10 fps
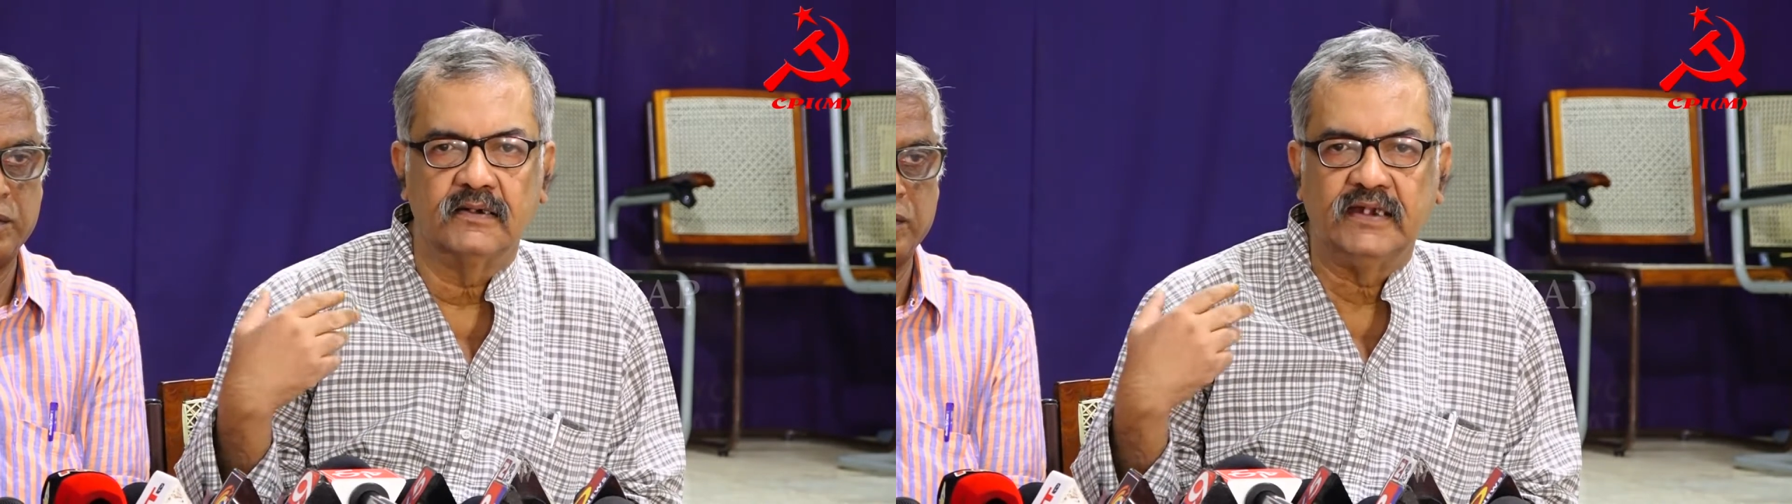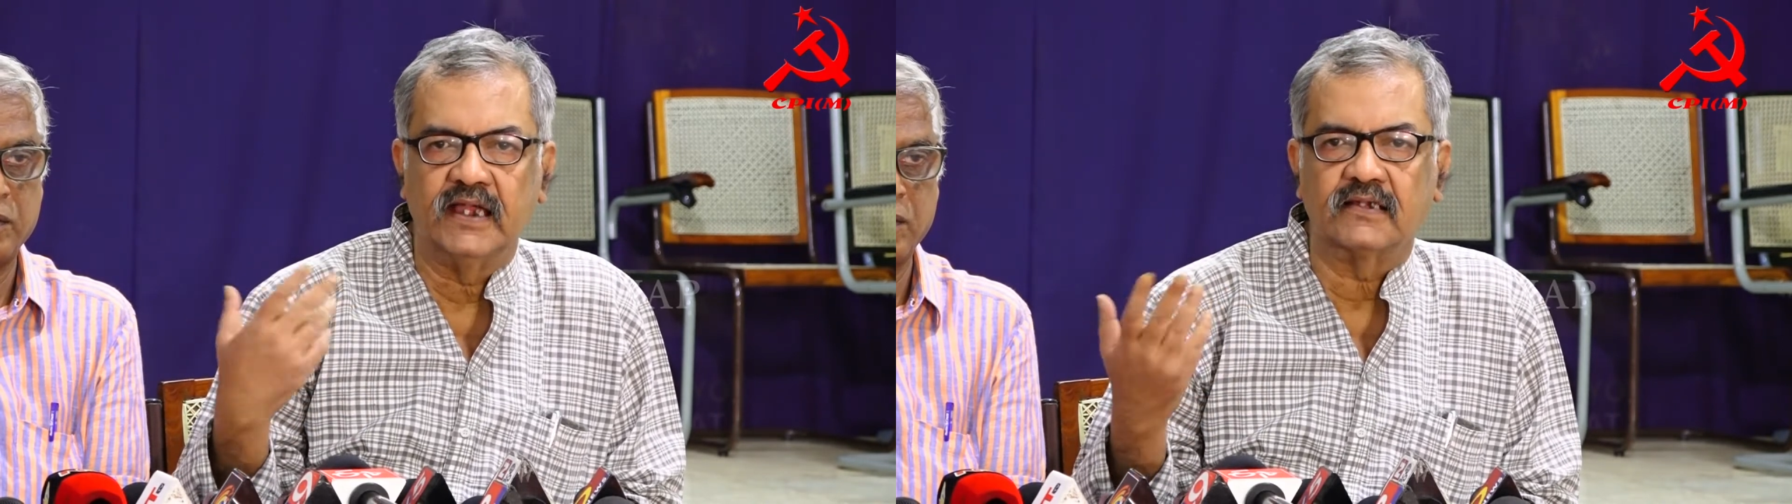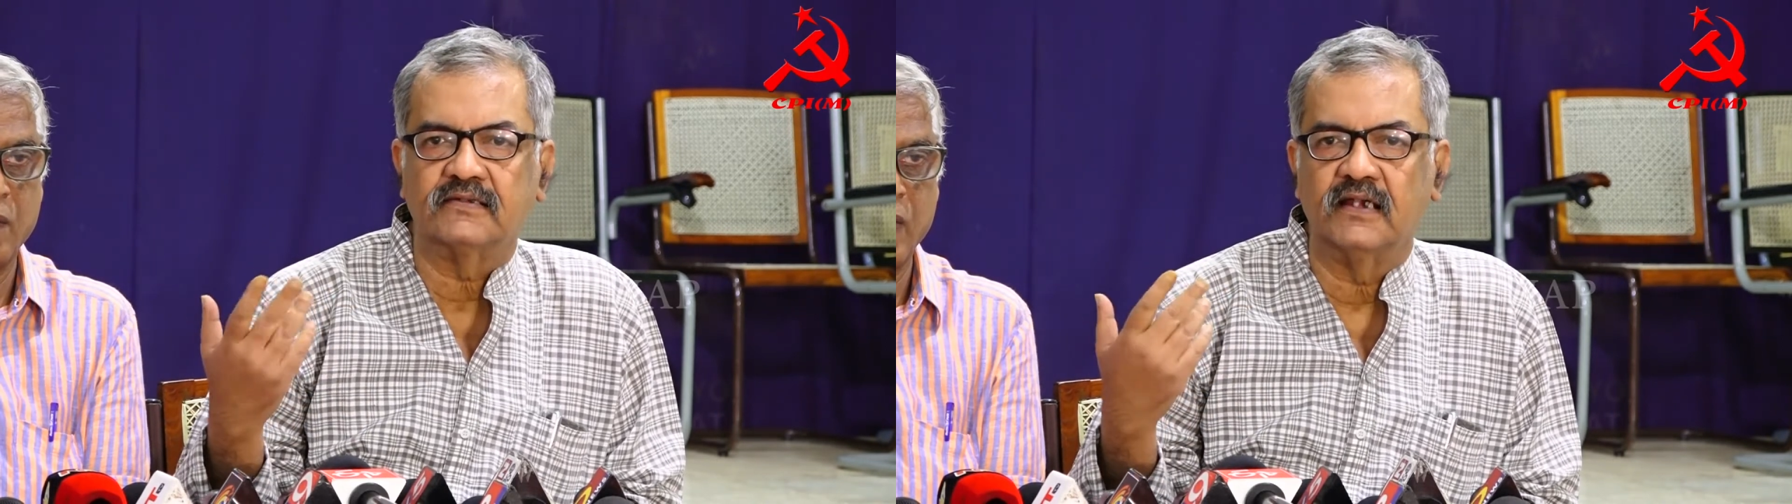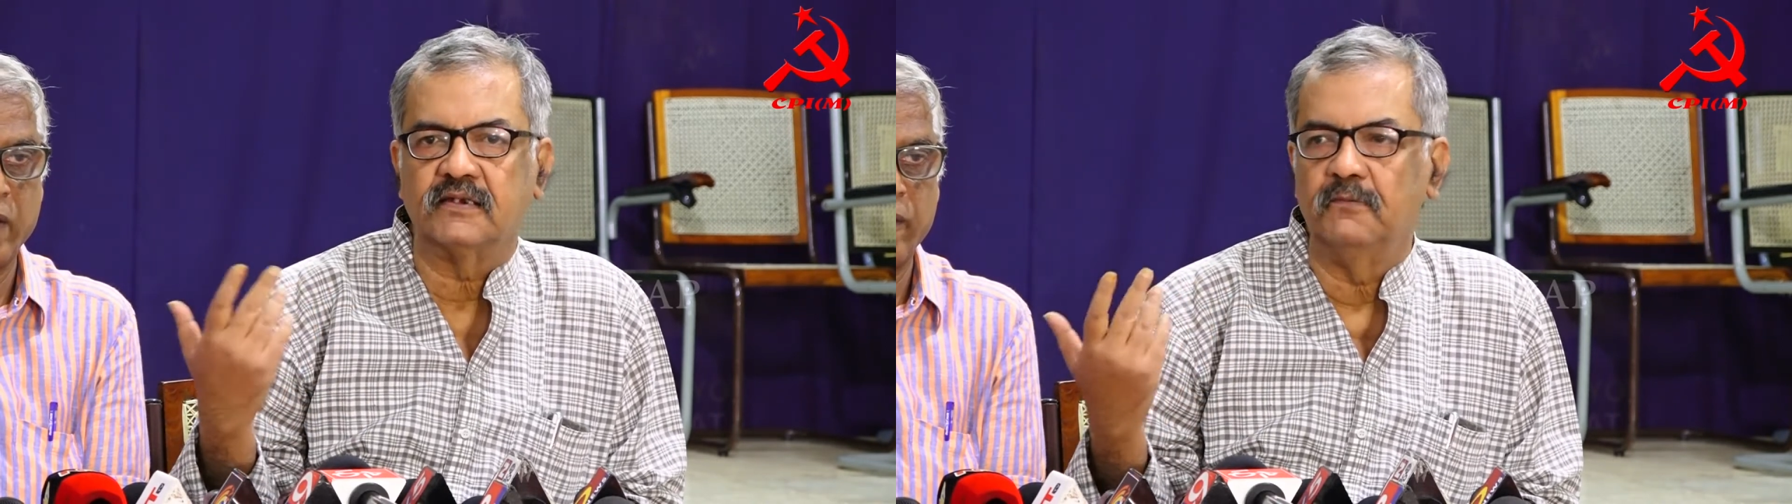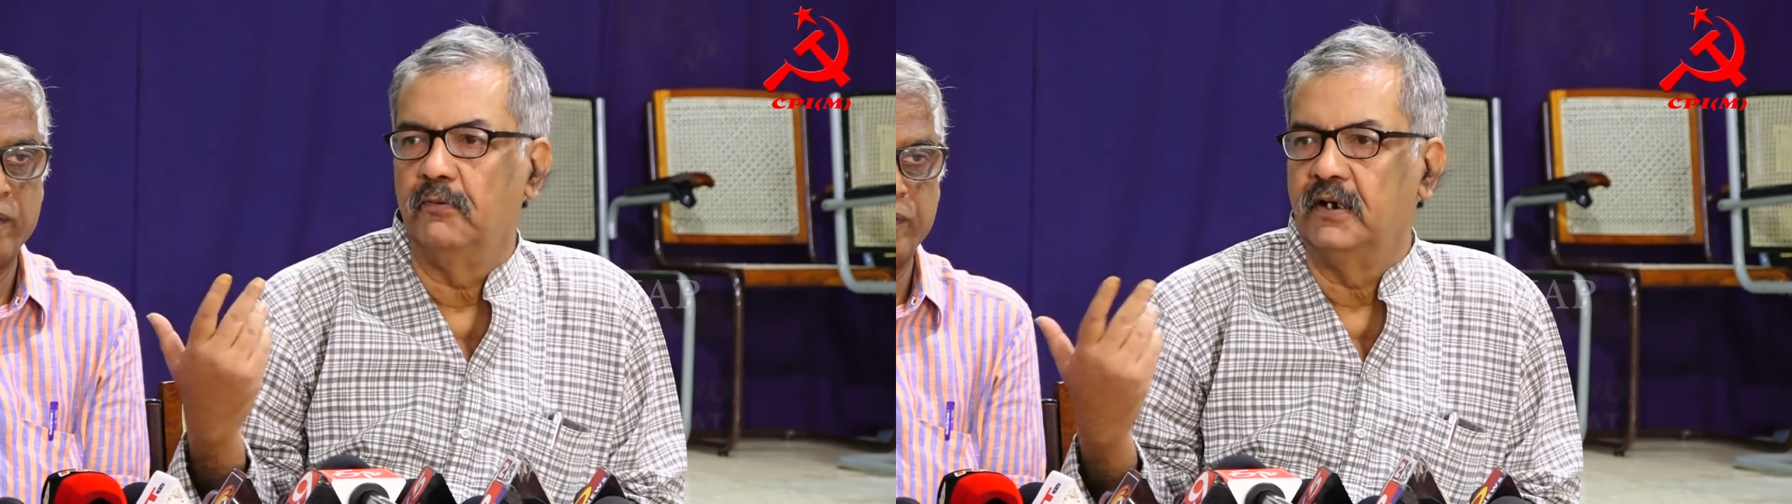take such
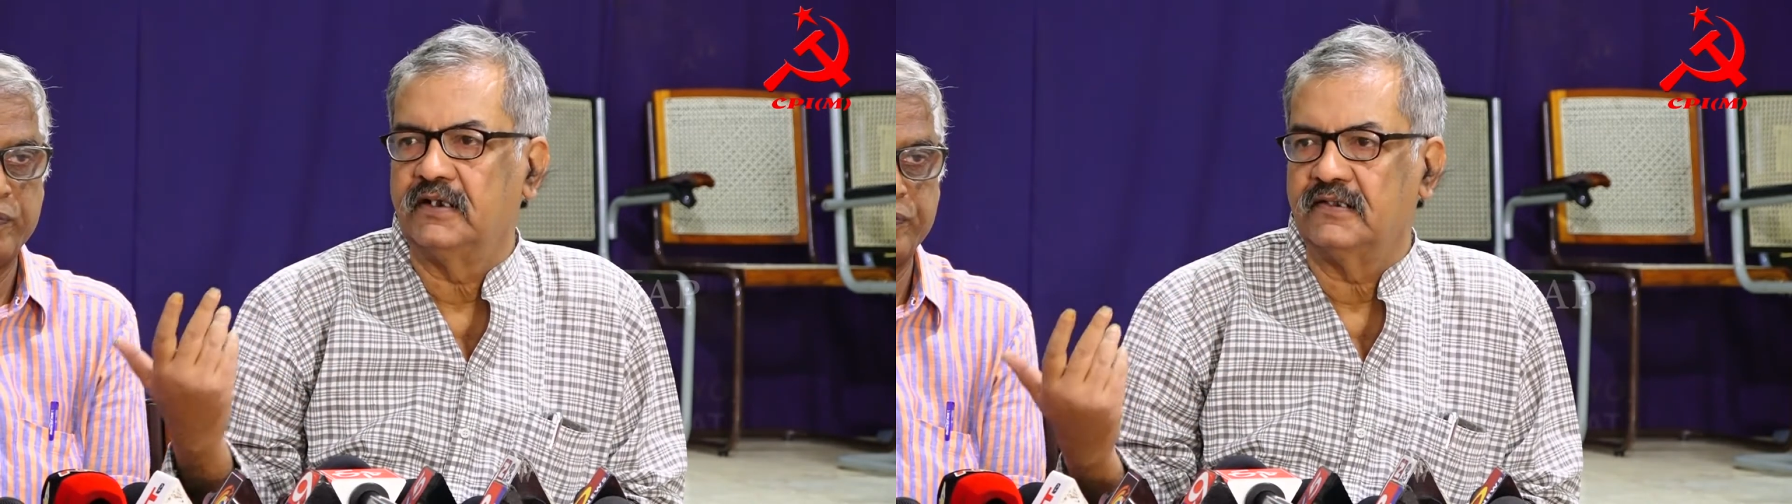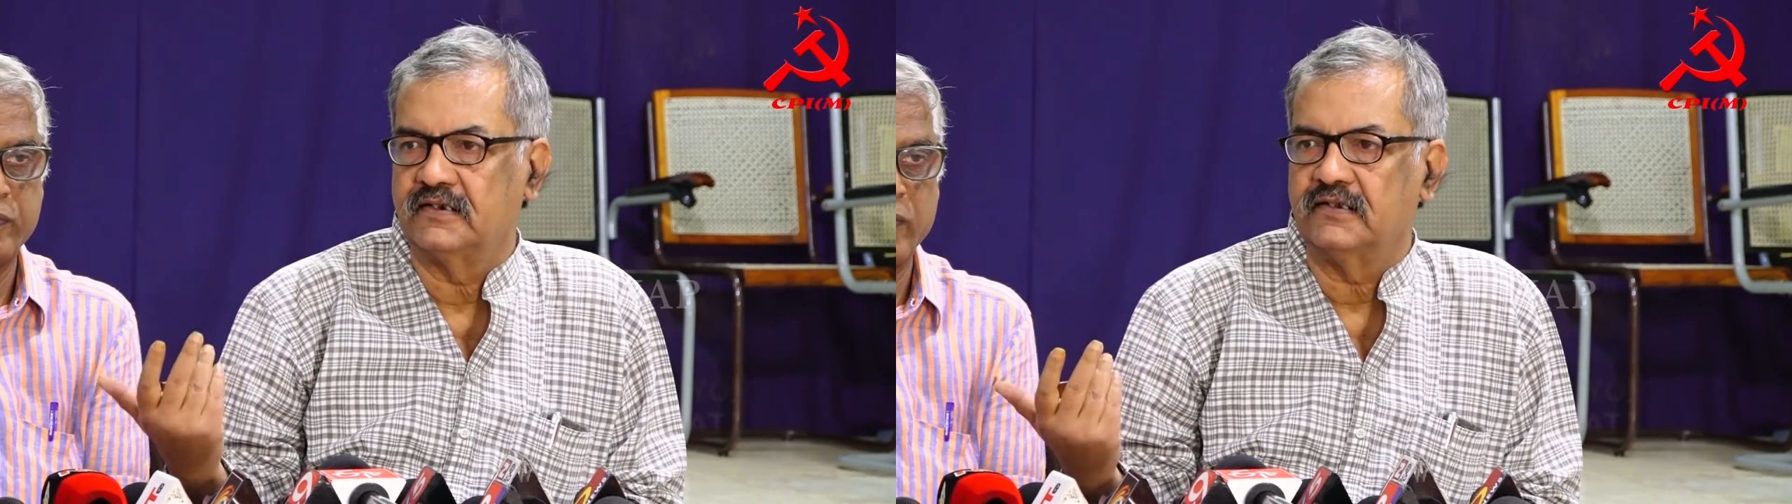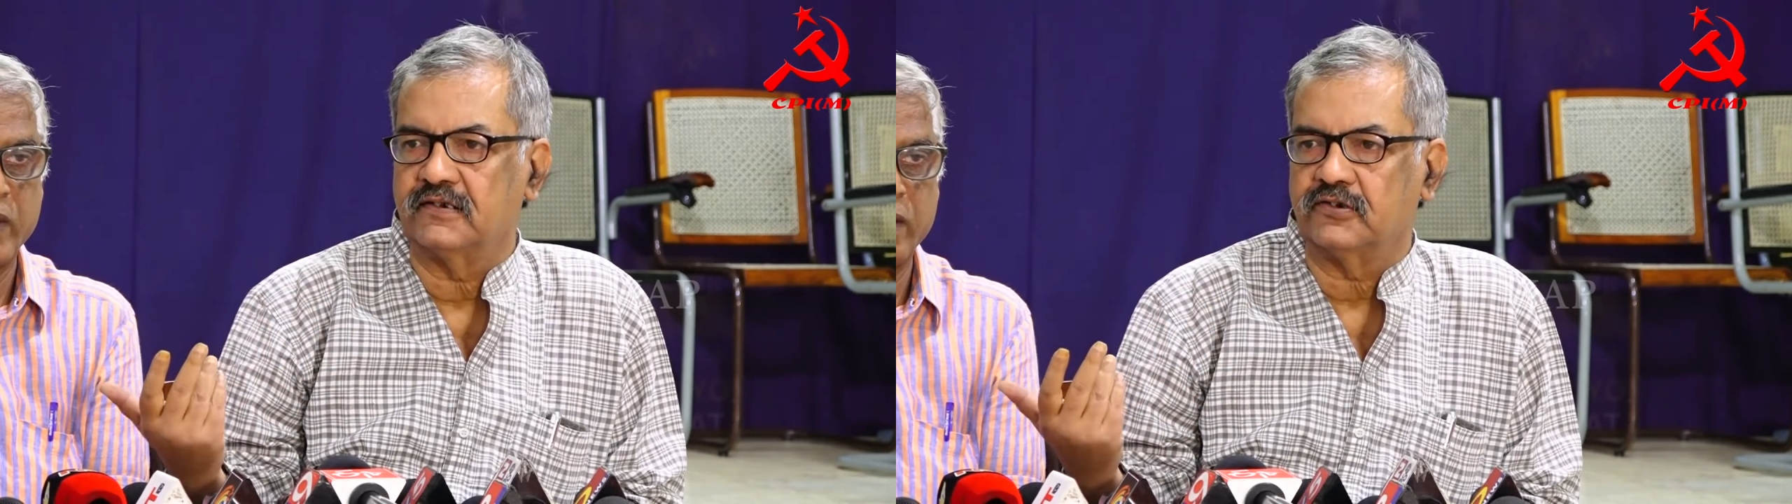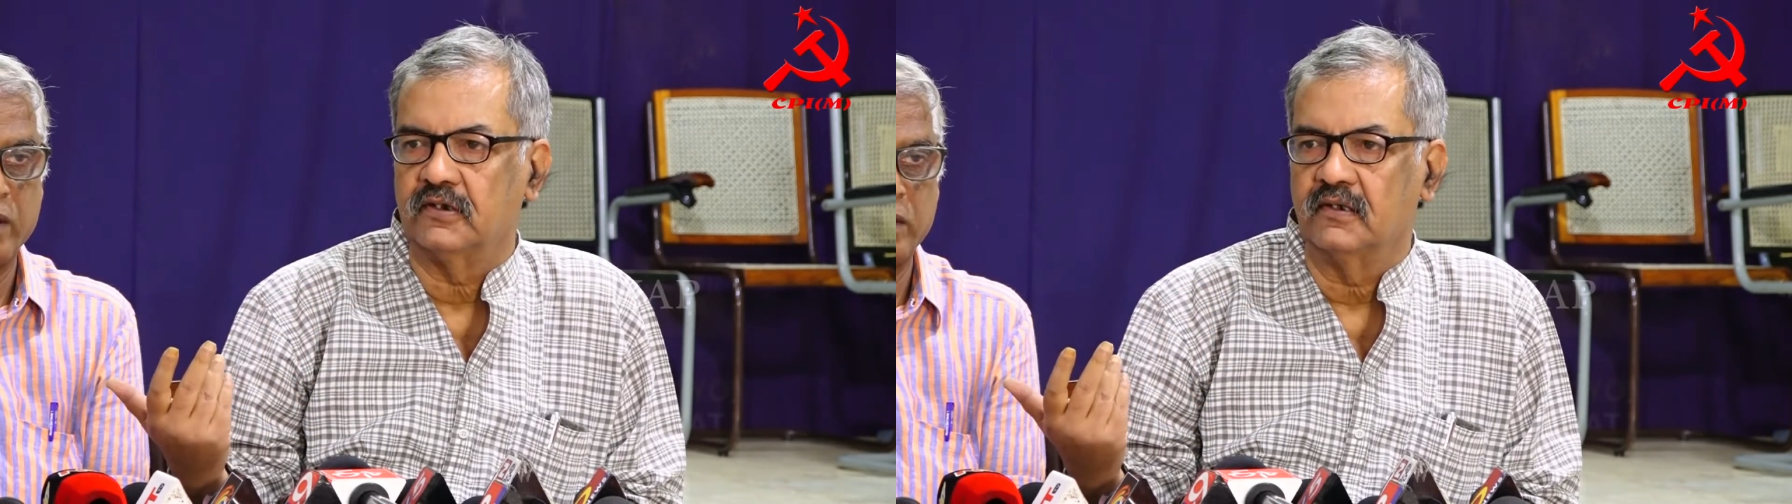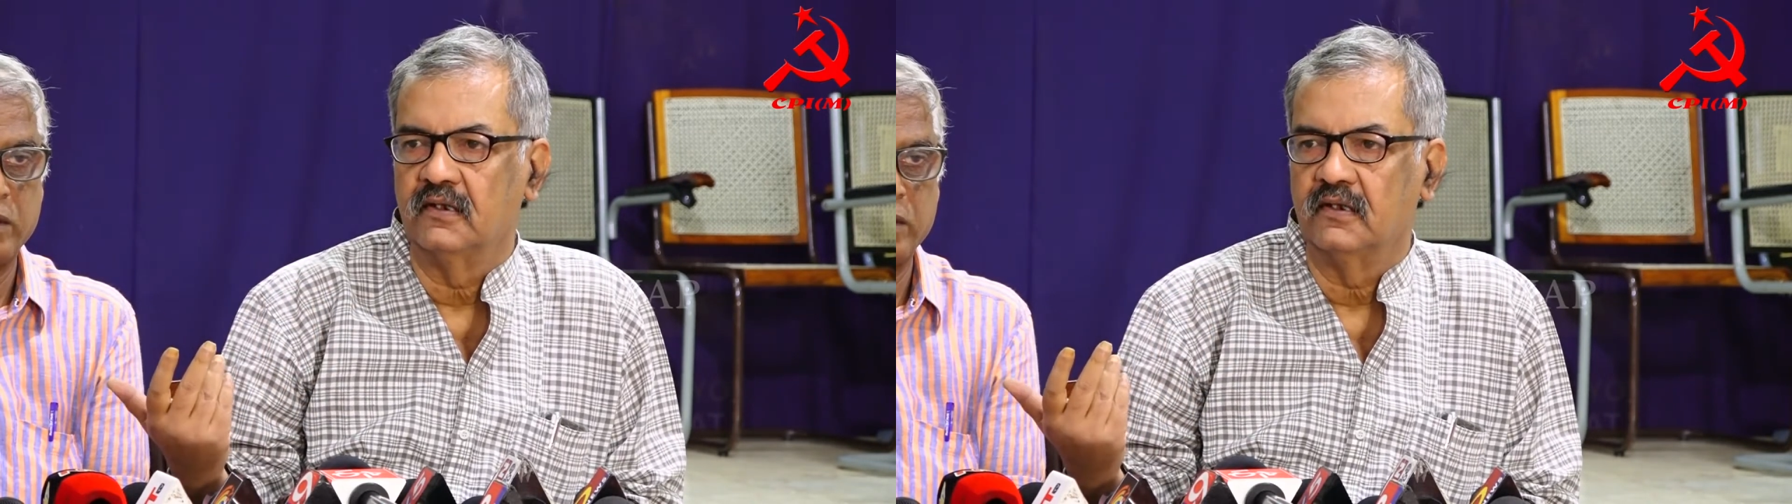a momentous decision?